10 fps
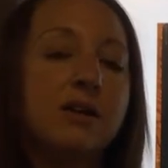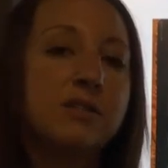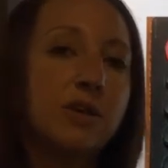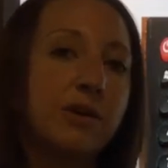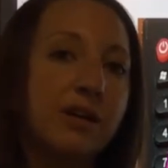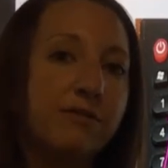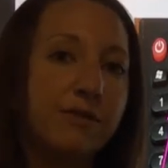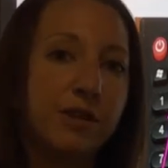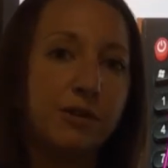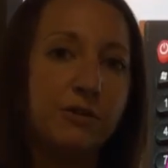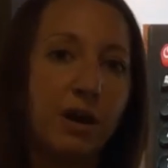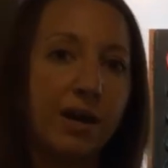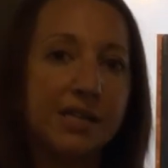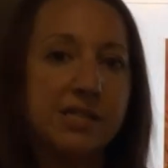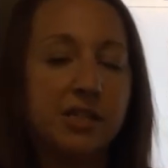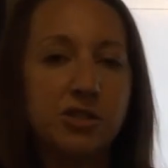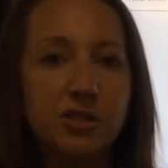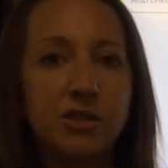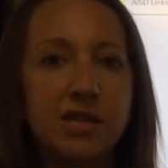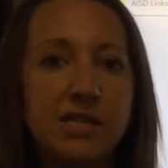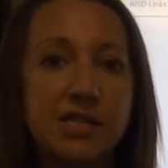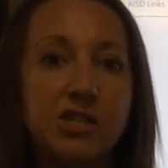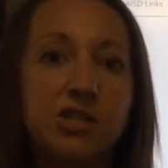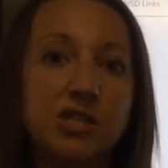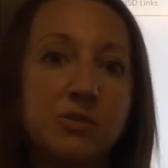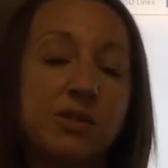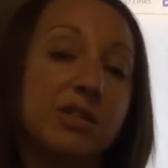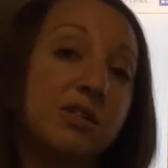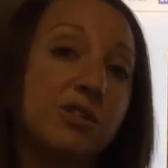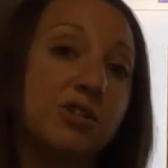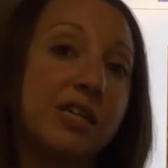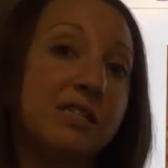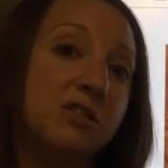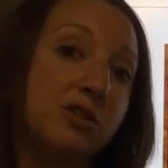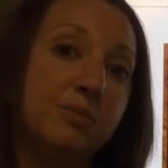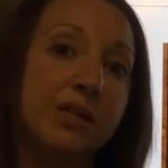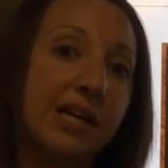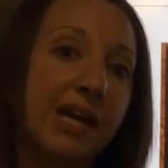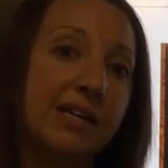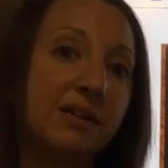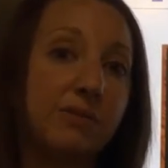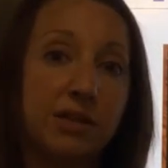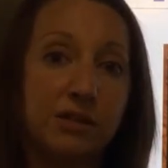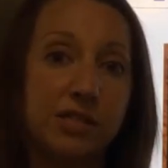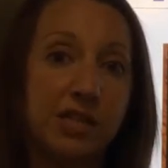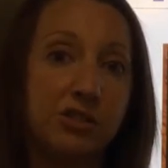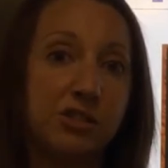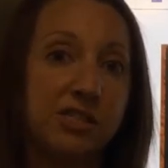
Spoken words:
So if you are a teacher that teaches with your screen duplicated with your teacher